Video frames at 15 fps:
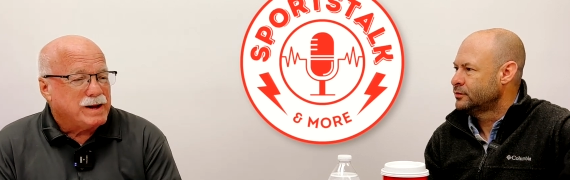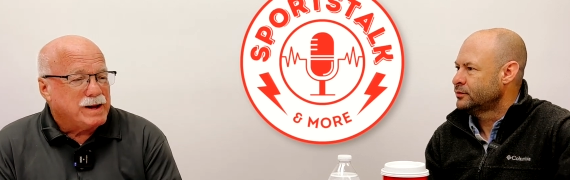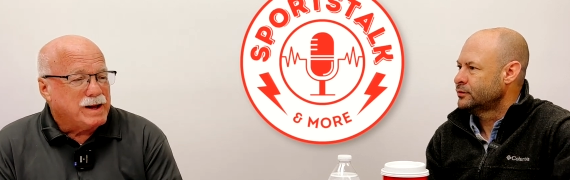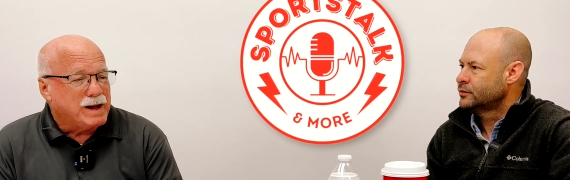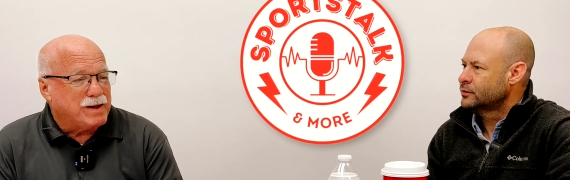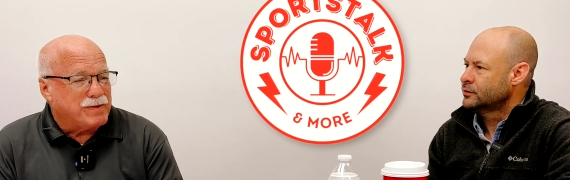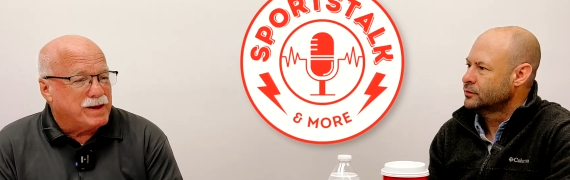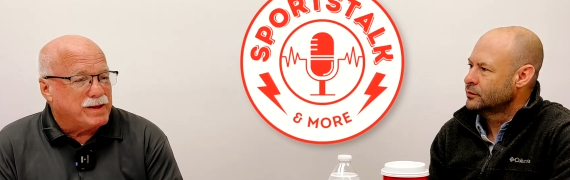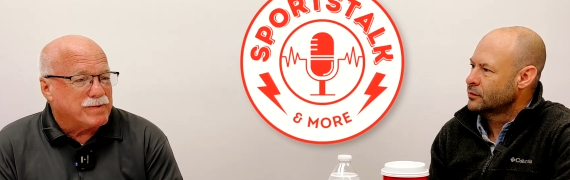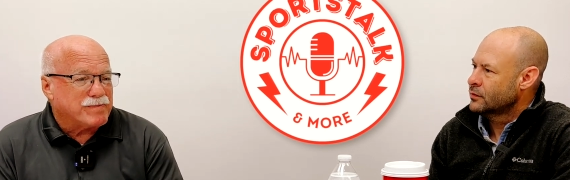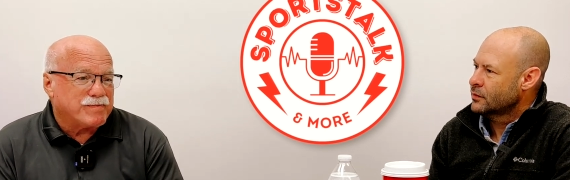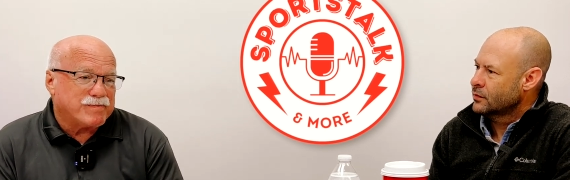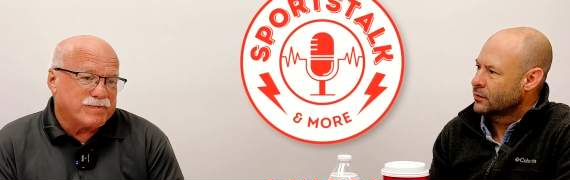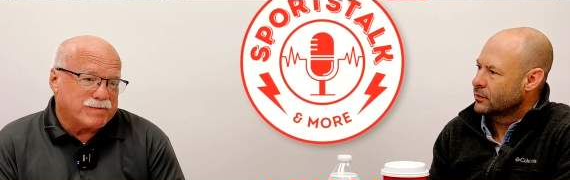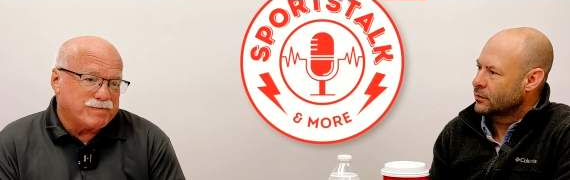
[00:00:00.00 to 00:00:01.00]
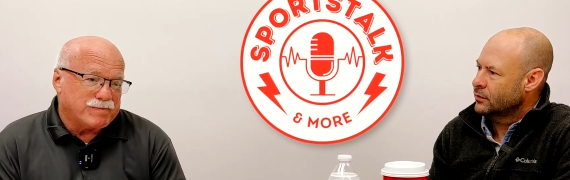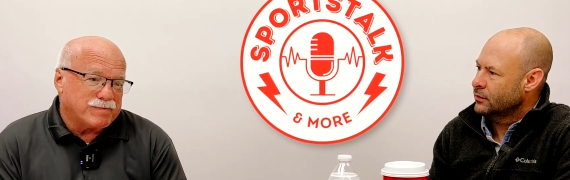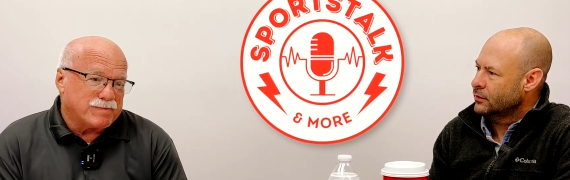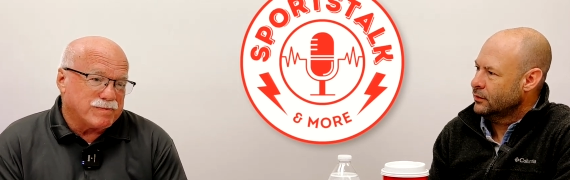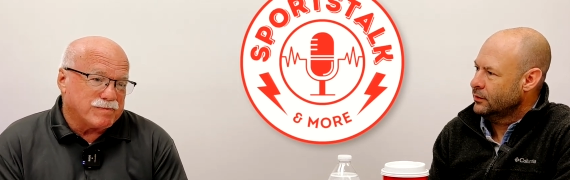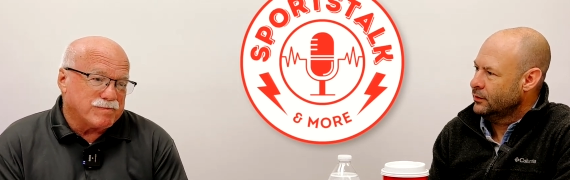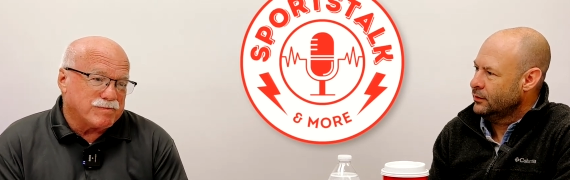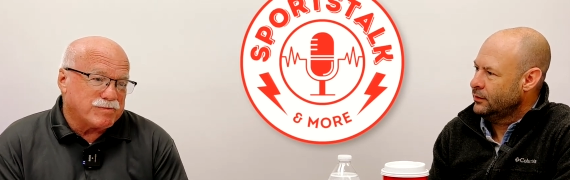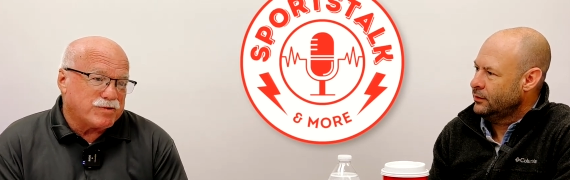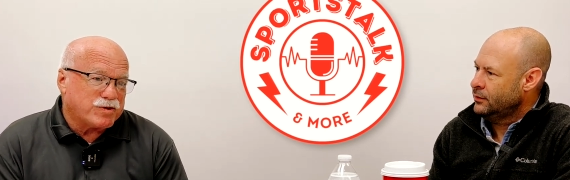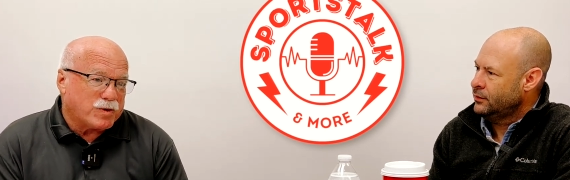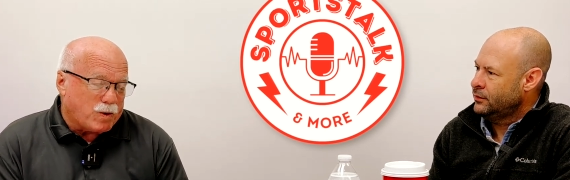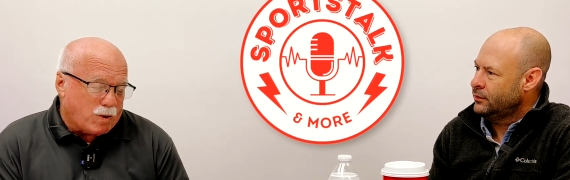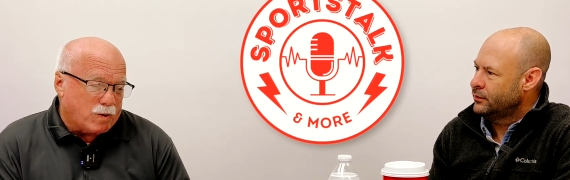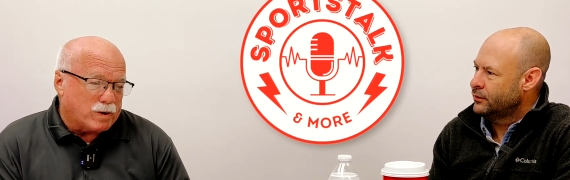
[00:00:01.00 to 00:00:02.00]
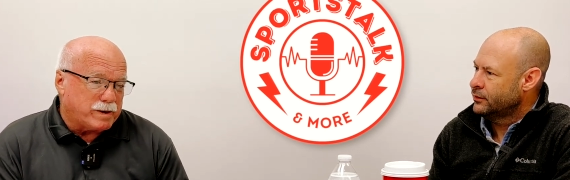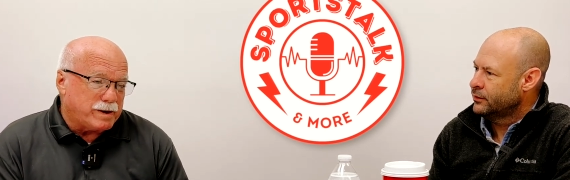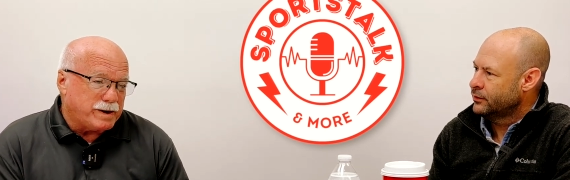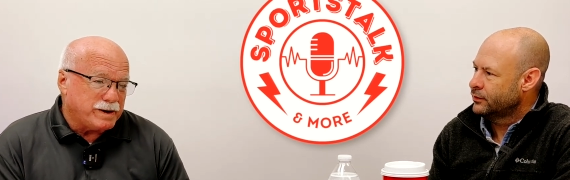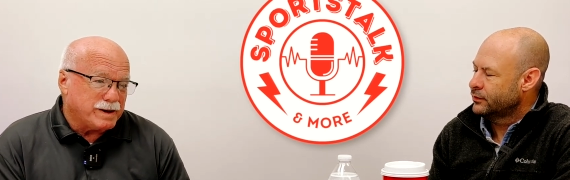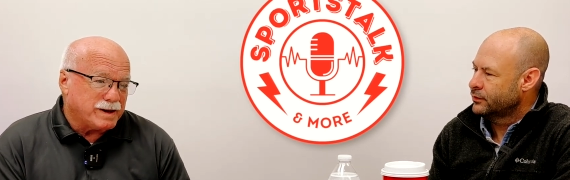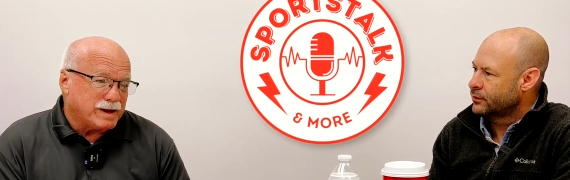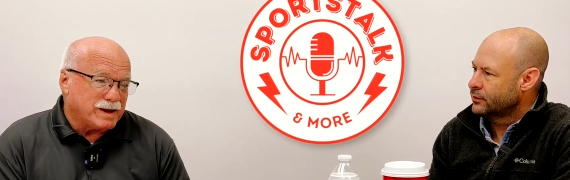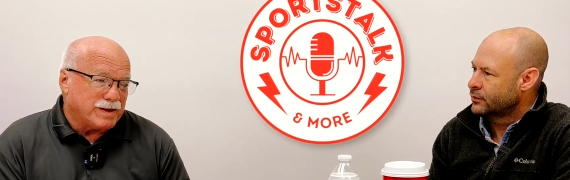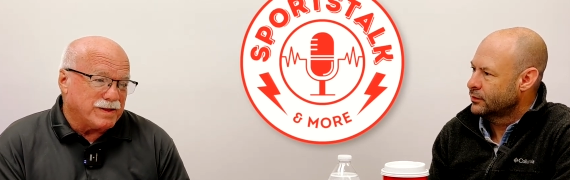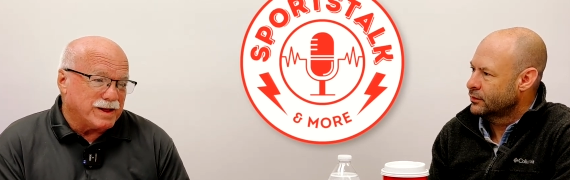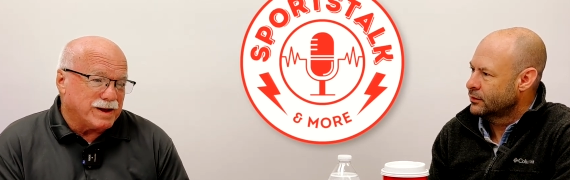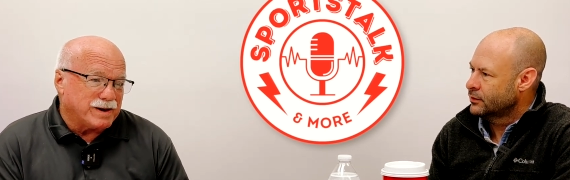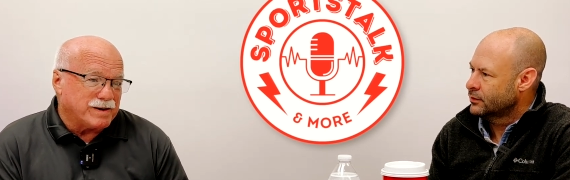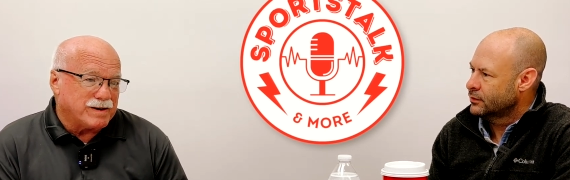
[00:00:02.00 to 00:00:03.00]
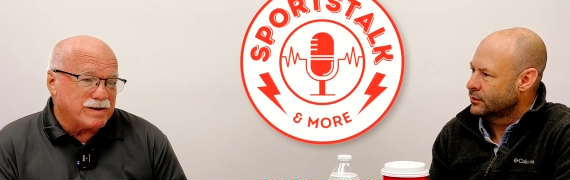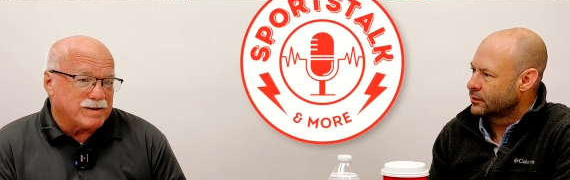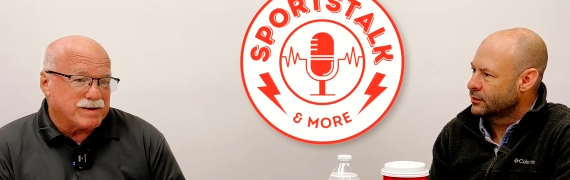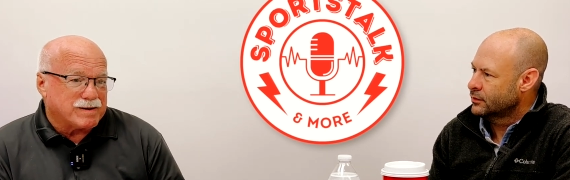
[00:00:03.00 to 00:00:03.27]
Speaker 1: and then scored. And then